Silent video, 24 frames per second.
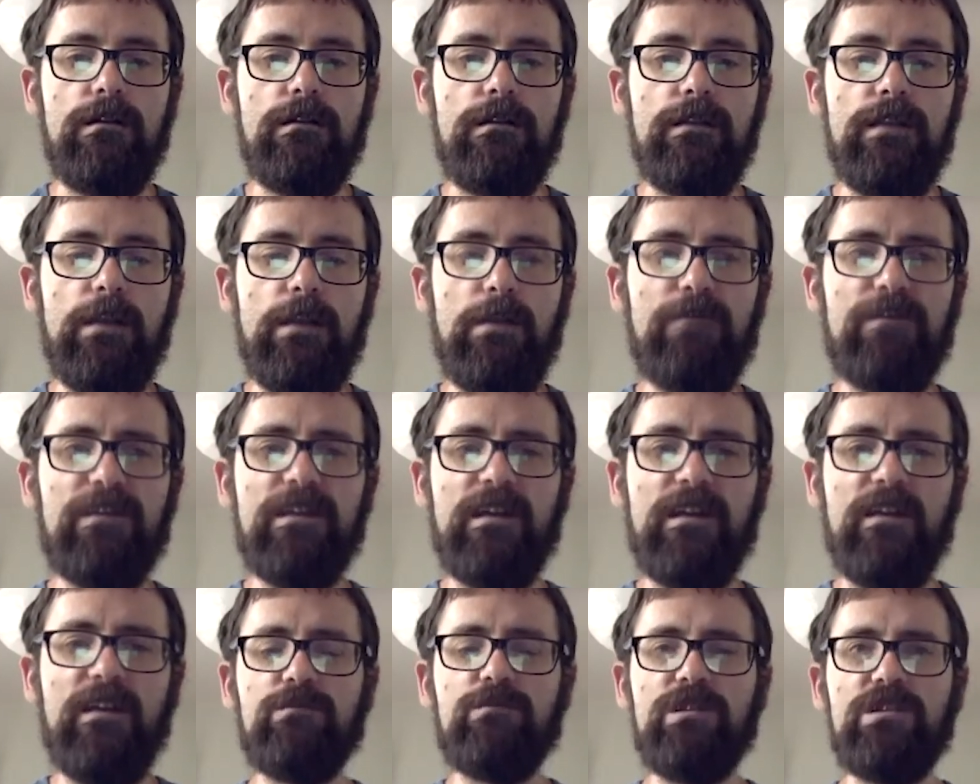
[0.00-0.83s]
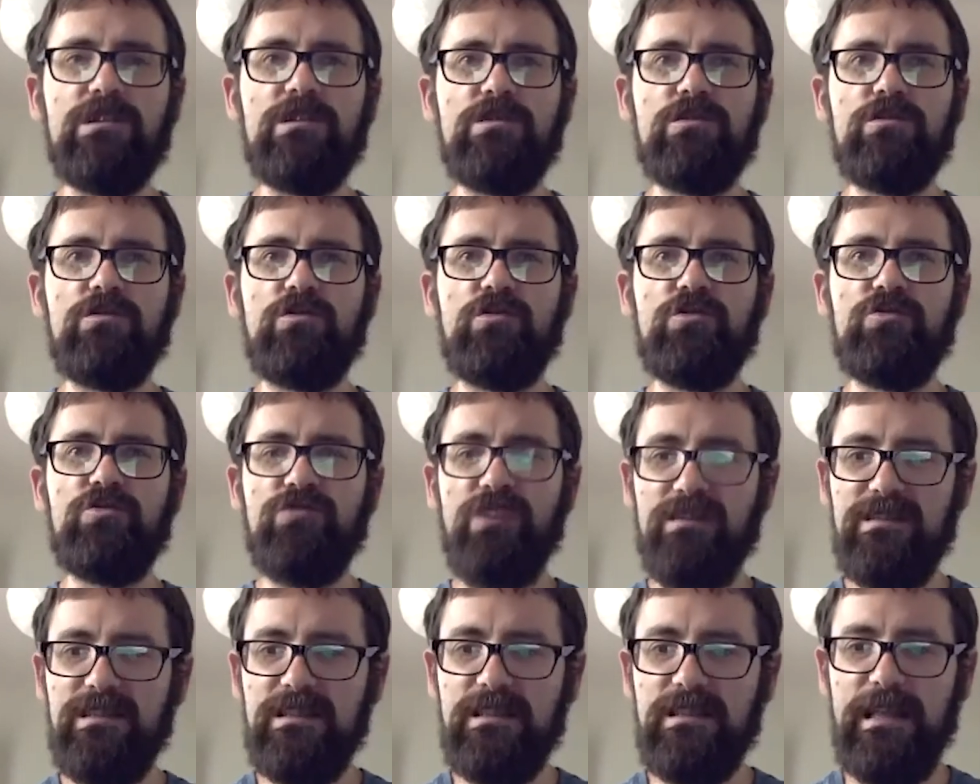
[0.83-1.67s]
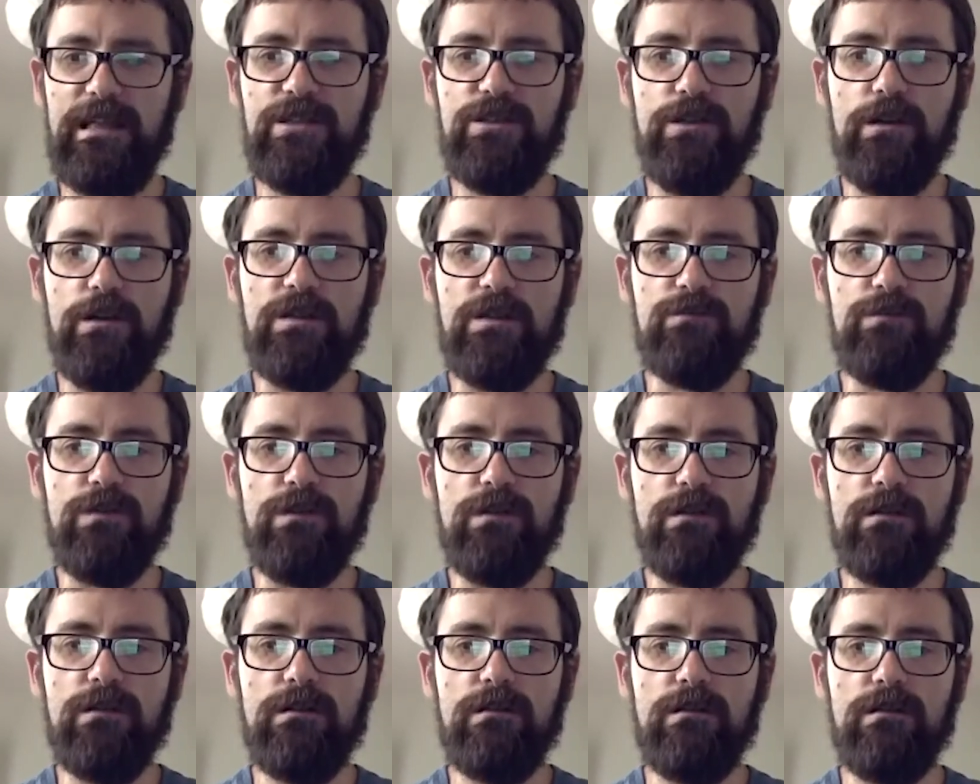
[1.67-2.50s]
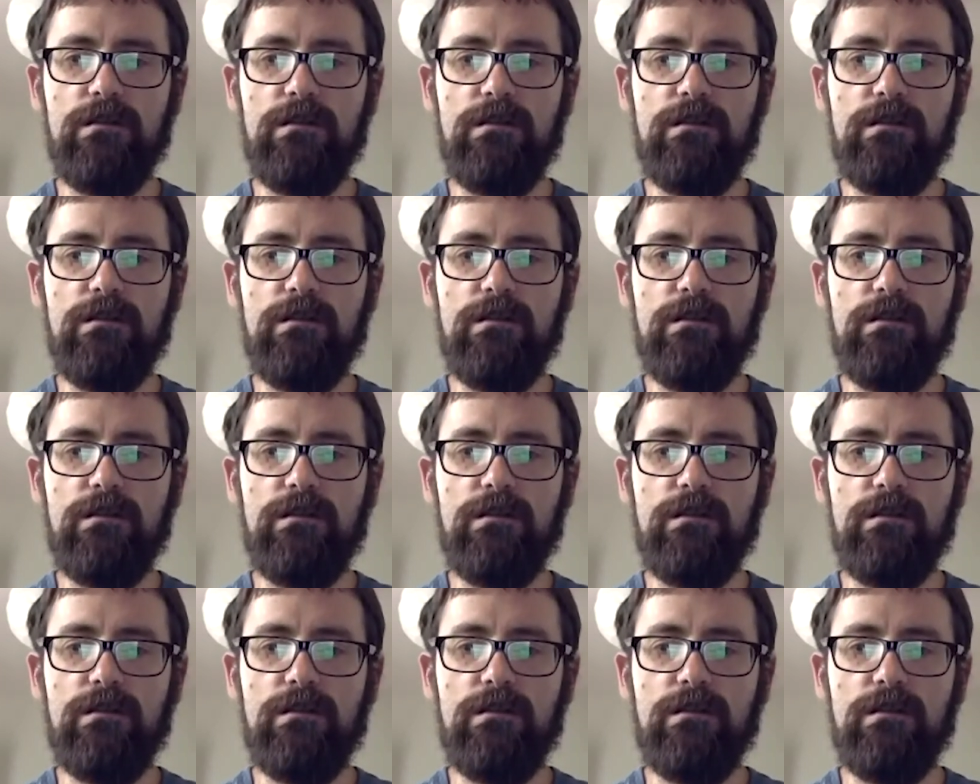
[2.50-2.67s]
Now, if the government trusts that judgment,